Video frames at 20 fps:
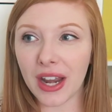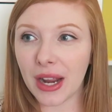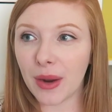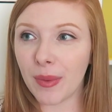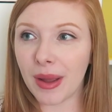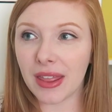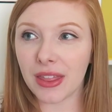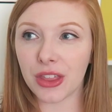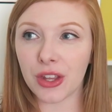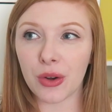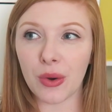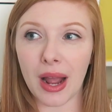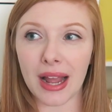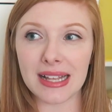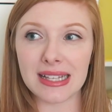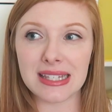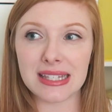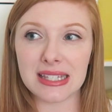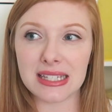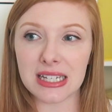that I went through,
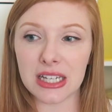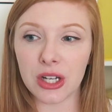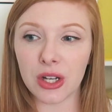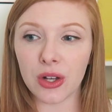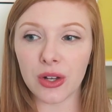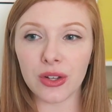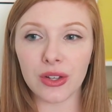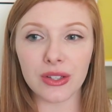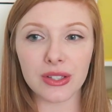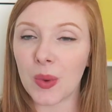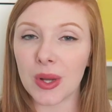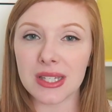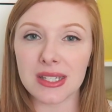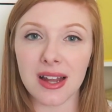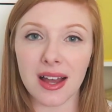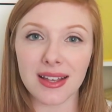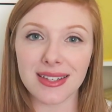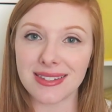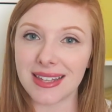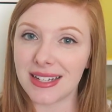I still was
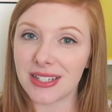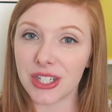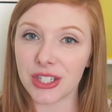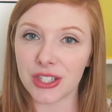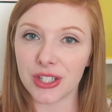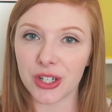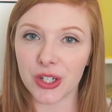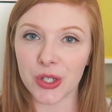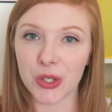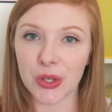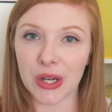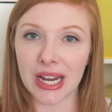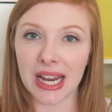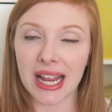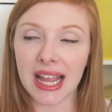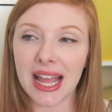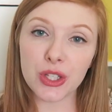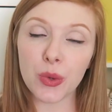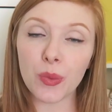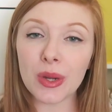not sent to
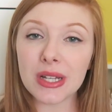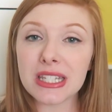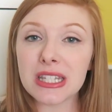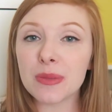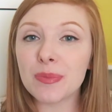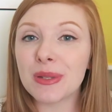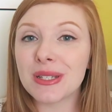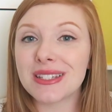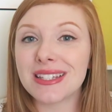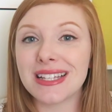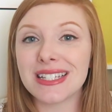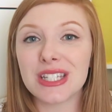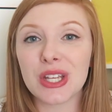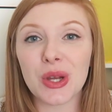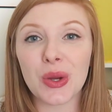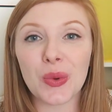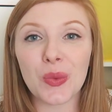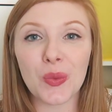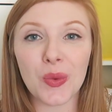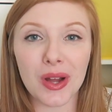surgery. So once the
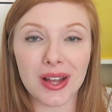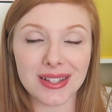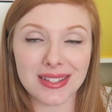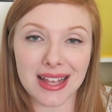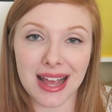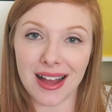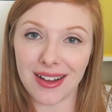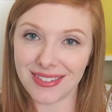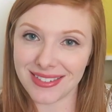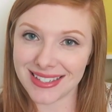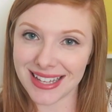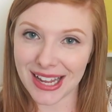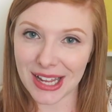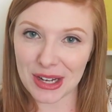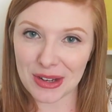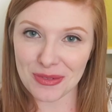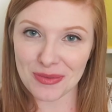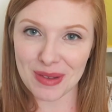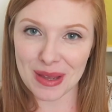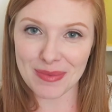placenta was
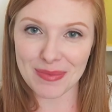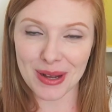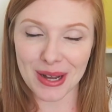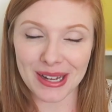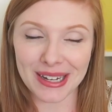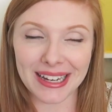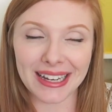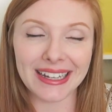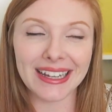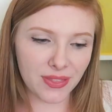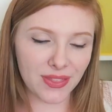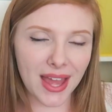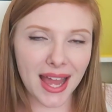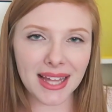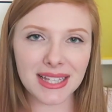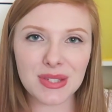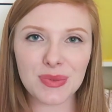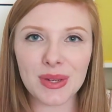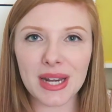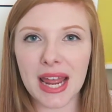outside of my body,
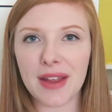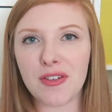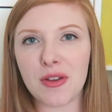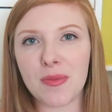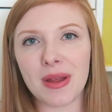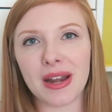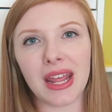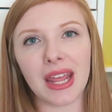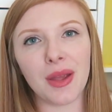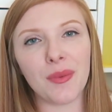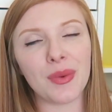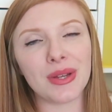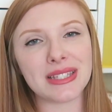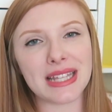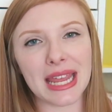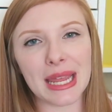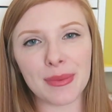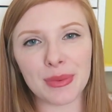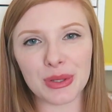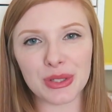that's when everybody was
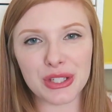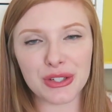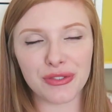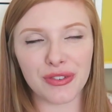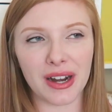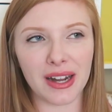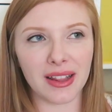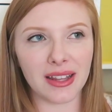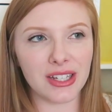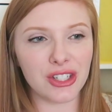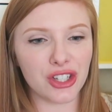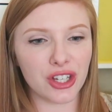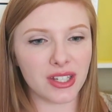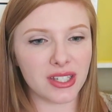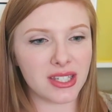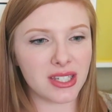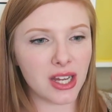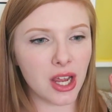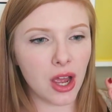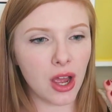able to finally
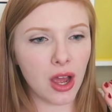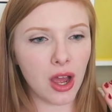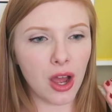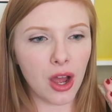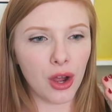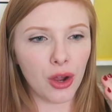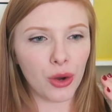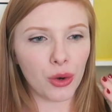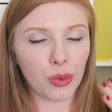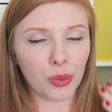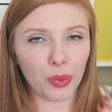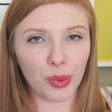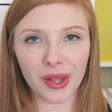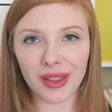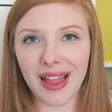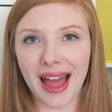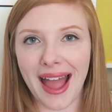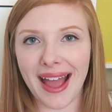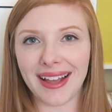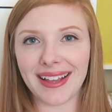just
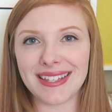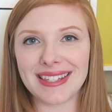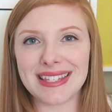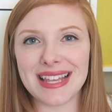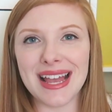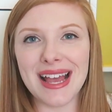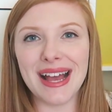relax.